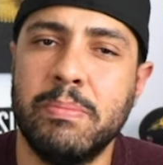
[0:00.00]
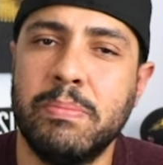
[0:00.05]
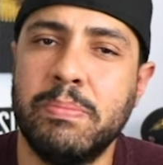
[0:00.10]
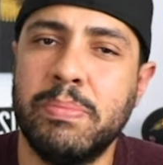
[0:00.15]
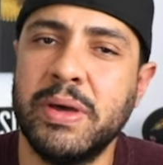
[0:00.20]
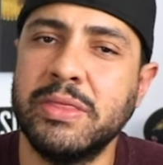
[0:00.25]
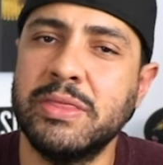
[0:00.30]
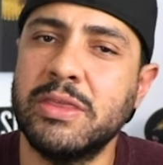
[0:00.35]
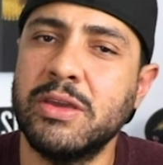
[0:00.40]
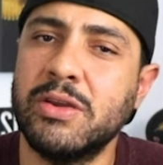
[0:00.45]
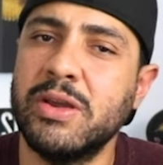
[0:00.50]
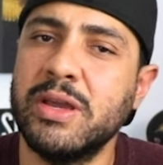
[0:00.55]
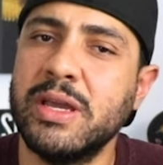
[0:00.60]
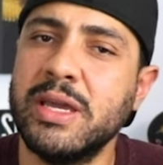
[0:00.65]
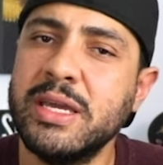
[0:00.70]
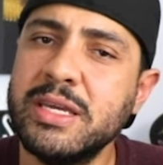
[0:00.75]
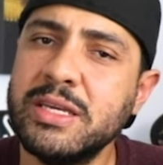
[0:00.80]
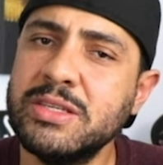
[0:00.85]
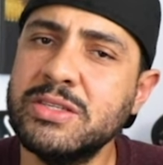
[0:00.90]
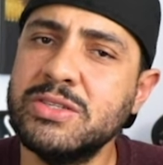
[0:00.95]
but there
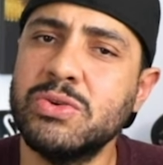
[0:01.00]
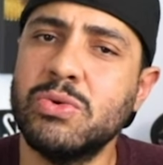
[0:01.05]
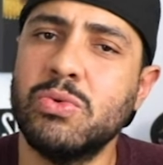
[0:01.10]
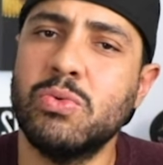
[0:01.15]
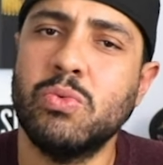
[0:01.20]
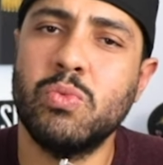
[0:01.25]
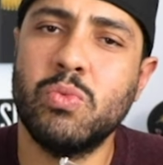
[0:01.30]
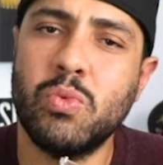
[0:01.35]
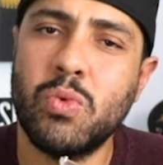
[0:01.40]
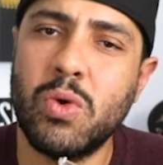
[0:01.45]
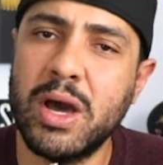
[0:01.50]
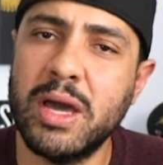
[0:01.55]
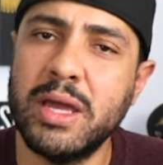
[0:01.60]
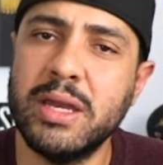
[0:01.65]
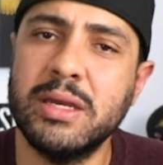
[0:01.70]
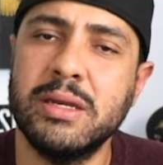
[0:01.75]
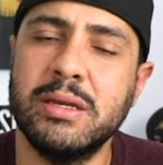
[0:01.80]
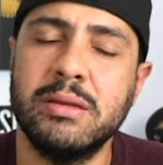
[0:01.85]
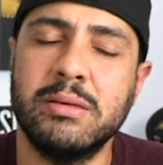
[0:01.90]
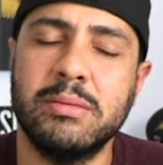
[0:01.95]
is
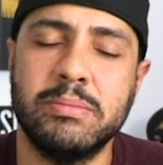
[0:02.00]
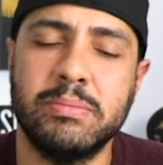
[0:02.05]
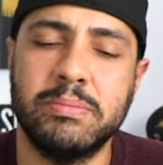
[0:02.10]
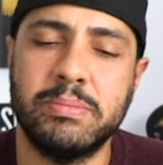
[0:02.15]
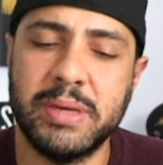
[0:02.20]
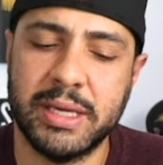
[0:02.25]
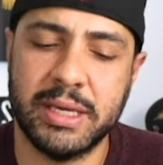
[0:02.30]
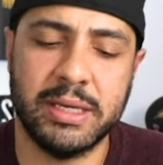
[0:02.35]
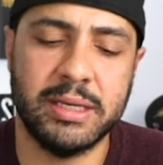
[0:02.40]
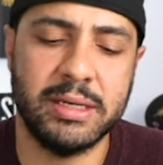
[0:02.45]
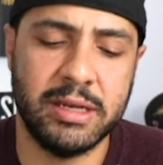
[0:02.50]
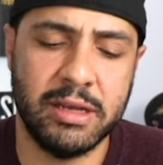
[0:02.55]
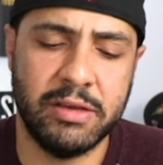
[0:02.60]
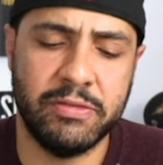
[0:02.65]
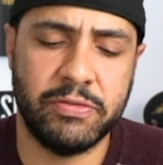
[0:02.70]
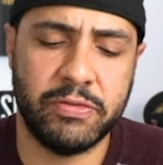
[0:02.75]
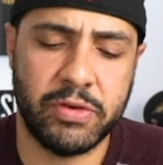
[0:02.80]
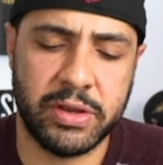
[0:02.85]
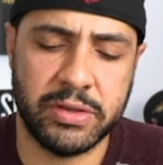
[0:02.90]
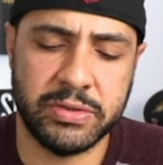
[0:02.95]
one big
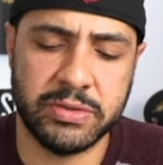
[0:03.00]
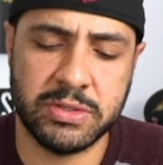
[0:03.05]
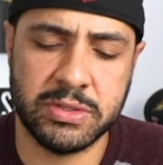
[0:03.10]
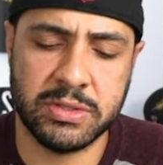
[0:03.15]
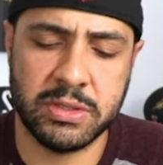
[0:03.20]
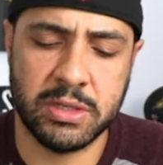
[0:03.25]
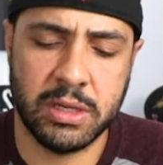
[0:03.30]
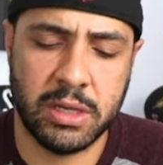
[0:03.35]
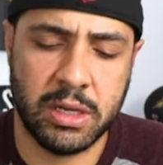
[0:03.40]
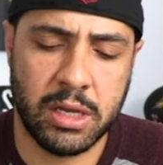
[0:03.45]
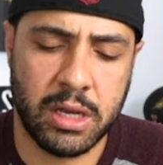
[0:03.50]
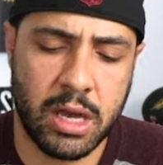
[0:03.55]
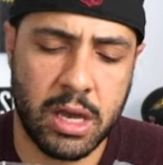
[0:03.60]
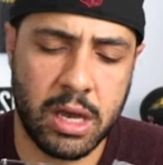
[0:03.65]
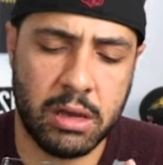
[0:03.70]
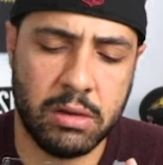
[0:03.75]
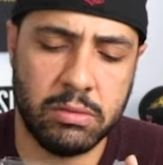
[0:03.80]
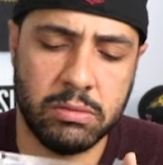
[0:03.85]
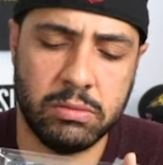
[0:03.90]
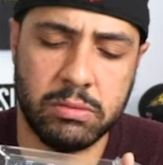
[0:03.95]
difference,
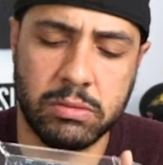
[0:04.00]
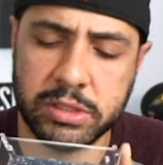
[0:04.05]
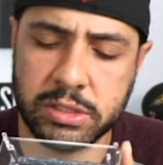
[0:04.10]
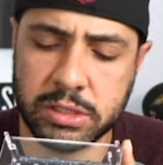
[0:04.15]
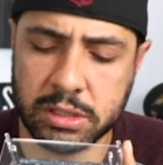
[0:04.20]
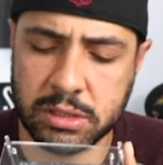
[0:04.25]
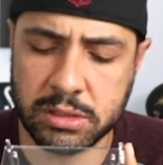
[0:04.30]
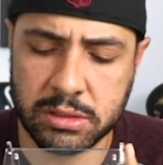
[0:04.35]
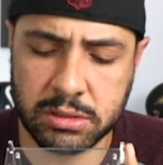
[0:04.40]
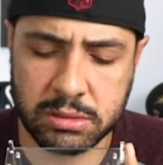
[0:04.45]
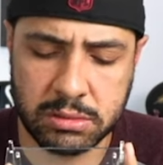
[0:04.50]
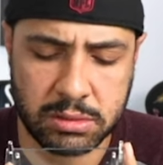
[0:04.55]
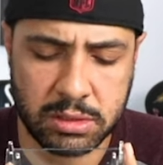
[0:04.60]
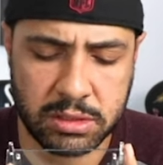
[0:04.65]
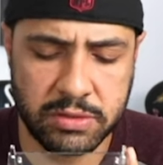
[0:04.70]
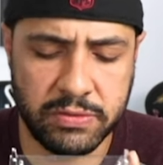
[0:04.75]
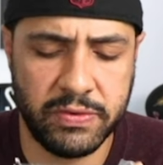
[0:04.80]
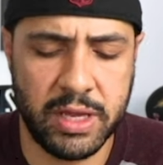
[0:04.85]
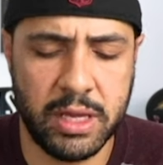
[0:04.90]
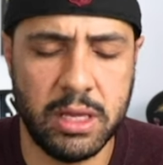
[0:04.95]
which is
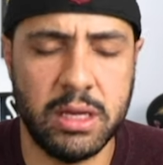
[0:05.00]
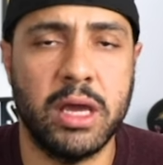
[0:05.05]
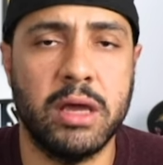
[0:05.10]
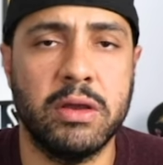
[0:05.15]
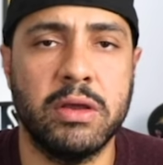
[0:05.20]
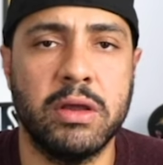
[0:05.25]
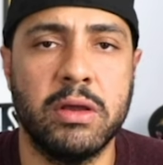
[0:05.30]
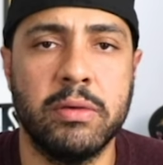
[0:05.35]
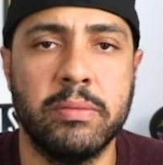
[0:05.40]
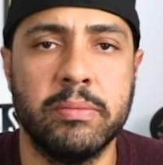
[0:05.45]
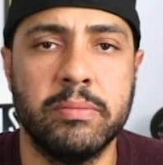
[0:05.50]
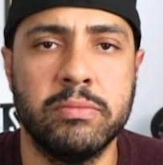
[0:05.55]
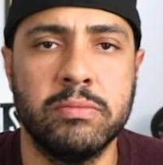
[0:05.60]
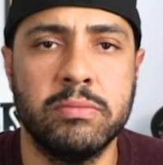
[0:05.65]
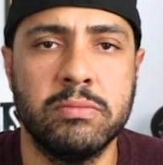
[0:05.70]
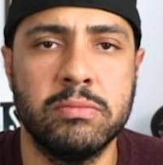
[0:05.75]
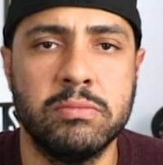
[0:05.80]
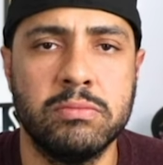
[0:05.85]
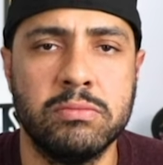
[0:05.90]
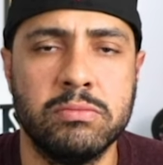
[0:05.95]
this fan down here.
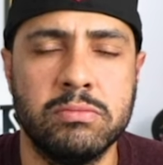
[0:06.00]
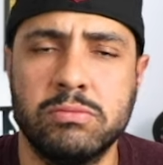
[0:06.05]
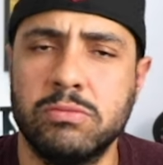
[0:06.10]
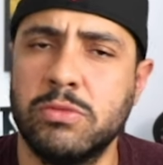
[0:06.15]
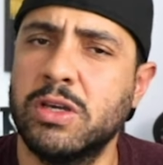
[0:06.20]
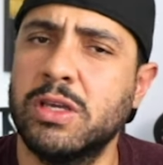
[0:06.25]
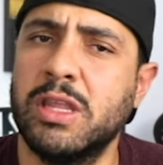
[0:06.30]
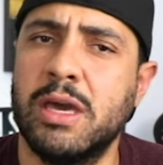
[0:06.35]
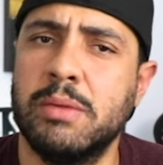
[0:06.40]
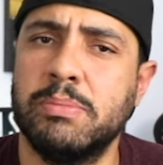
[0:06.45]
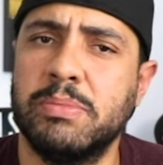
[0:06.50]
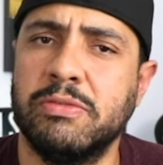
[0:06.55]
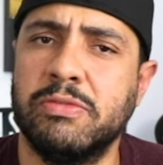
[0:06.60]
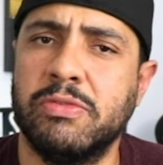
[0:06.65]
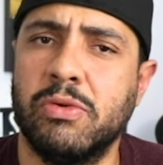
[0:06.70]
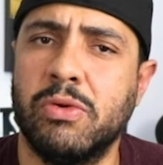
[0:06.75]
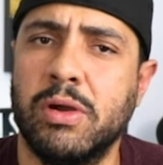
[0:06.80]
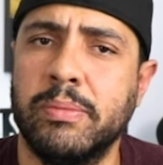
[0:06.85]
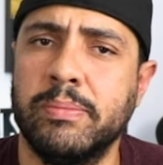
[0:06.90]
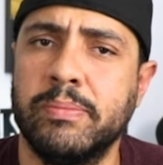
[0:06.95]
What could that be
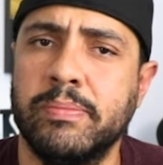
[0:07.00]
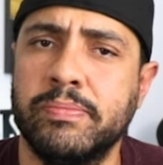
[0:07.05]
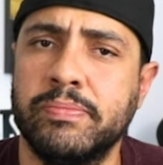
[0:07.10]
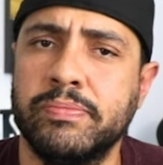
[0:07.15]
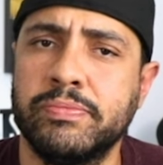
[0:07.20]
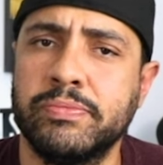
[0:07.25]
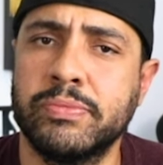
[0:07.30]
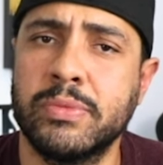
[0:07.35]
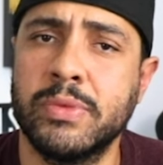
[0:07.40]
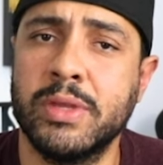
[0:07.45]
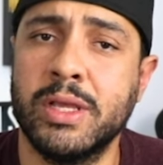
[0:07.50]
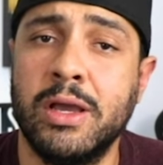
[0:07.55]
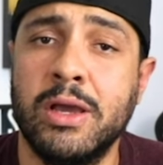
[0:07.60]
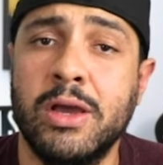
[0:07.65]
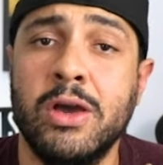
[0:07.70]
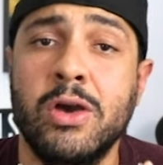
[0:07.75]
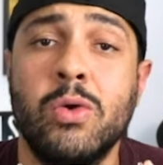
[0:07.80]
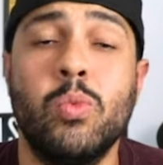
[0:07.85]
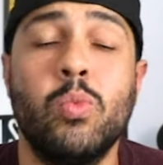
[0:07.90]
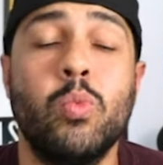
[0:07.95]
for?
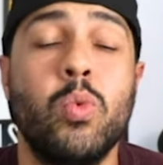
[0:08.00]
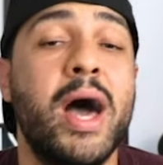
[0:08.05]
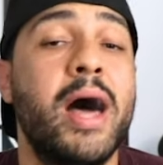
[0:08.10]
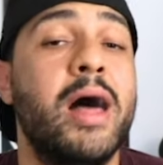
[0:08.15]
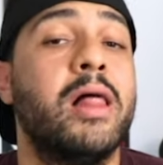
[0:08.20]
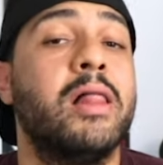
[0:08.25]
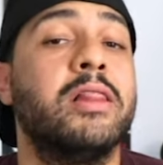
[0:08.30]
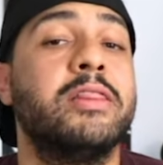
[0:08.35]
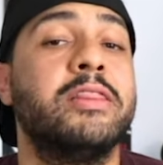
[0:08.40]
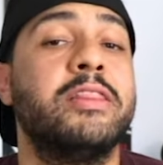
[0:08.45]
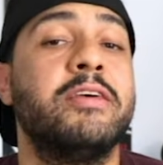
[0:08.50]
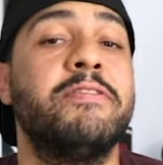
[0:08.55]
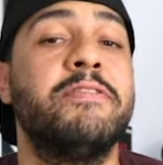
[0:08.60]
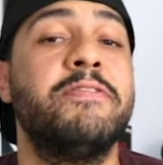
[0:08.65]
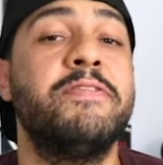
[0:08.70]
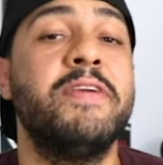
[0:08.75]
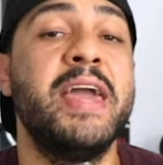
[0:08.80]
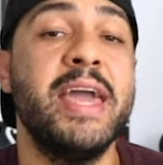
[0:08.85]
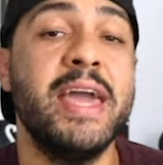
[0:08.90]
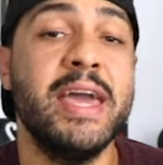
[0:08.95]
Well, the
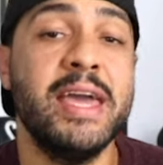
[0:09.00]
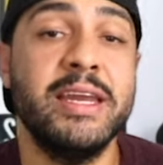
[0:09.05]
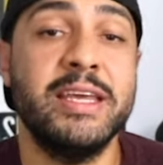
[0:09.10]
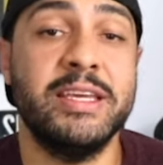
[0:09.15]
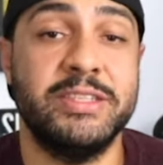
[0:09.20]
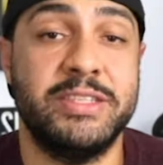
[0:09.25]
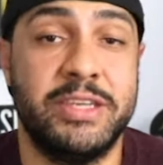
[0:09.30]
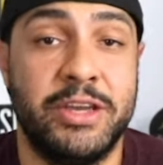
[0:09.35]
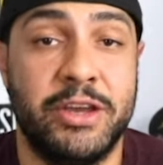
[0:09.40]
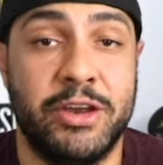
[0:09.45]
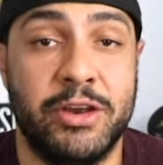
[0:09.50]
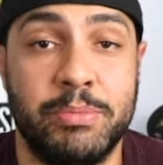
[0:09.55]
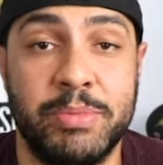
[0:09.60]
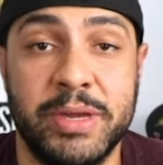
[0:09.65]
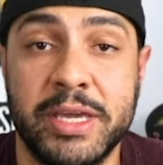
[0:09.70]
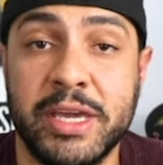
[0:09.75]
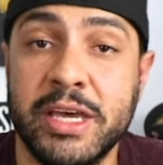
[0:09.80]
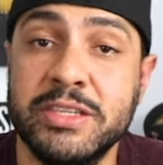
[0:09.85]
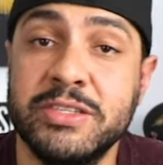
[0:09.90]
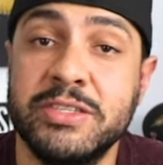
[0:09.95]
fan is here
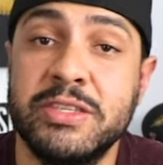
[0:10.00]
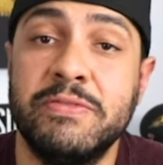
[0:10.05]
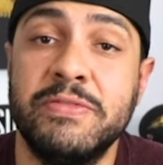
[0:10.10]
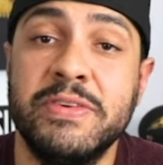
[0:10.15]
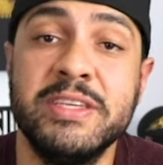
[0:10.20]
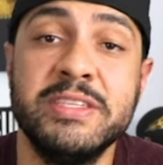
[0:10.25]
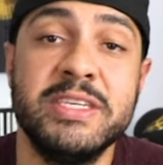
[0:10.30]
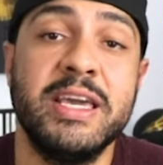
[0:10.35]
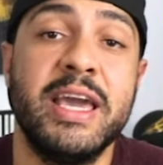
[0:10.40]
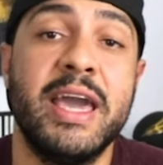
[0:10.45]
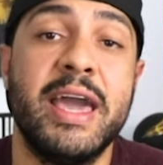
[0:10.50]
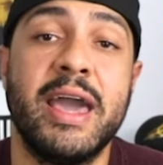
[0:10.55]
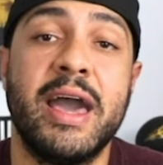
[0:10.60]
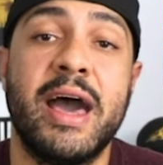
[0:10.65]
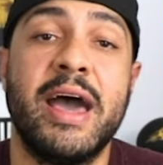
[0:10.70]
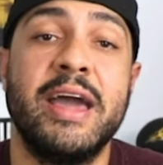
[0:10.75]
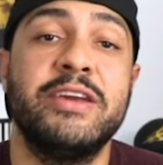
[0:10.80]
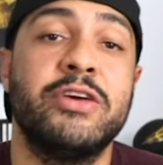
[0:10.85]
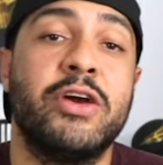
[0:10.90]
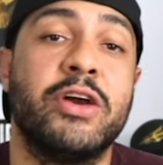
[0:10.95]
because the
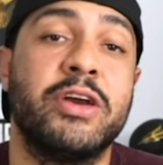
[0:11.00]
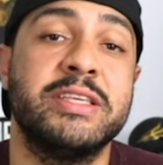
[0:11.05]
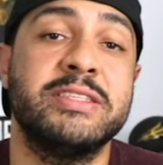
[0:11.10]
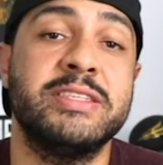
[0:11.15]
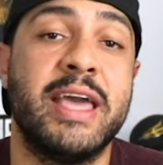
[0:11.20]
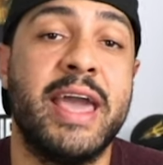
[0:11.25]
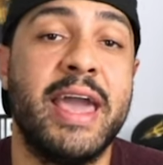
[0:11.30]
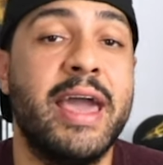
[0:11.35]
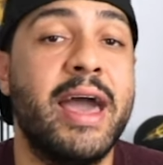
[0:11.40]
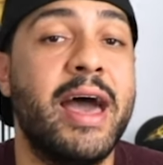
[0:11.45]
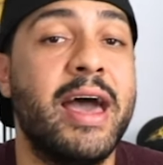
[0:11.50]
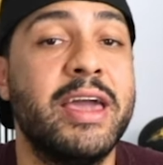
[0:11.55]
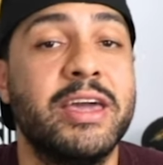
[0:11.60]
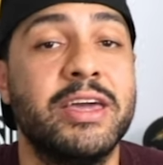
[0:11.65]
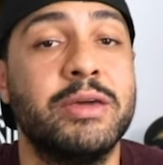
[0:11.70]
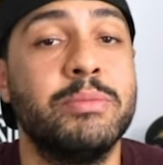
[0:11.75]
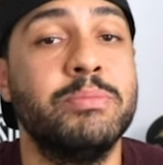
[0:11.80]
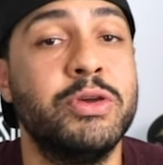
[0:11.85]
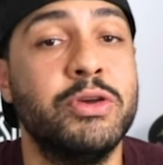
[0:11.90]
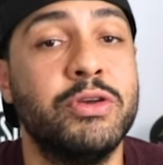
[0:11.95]
Vizi-AI targets AI
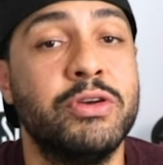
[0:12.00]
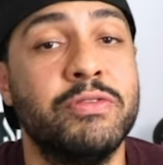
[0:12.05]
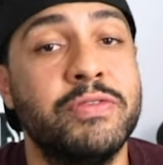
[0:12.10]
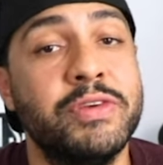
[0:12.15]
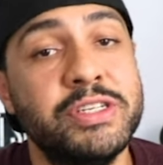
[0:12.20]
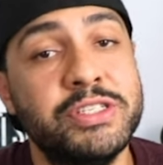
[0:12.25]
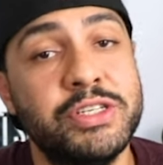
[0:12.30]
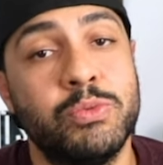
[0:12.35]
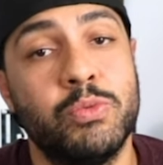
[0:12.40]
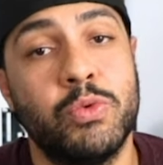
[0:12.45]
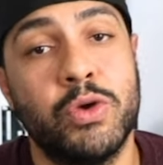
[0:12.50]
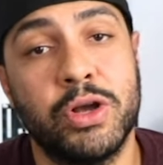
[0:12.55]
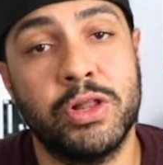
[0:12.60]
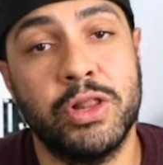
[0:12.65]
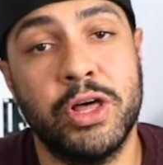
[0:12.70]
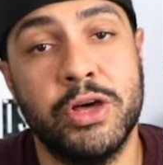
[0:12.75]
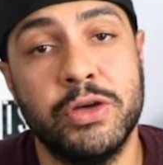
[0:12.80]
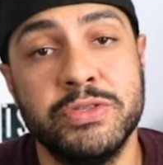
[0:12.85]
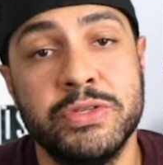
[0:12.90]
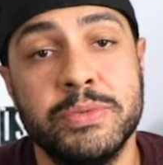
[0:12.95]
and computer vision
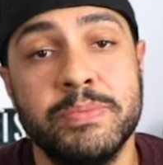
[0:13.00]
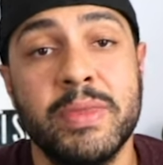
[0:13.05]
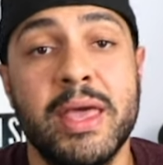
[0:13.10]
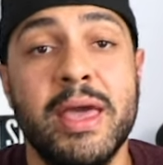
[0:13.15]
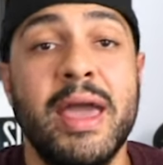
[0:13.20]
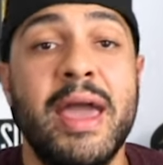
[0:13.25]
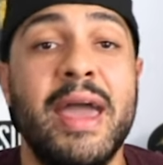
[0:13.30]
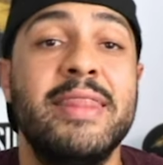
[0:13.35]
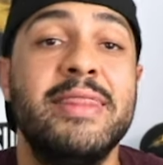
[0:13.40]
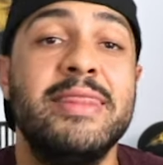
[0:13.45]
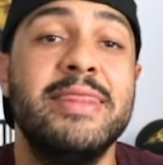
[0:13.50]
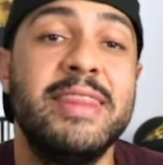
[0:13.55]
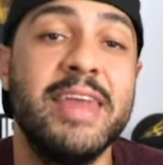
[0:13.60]
workloads, and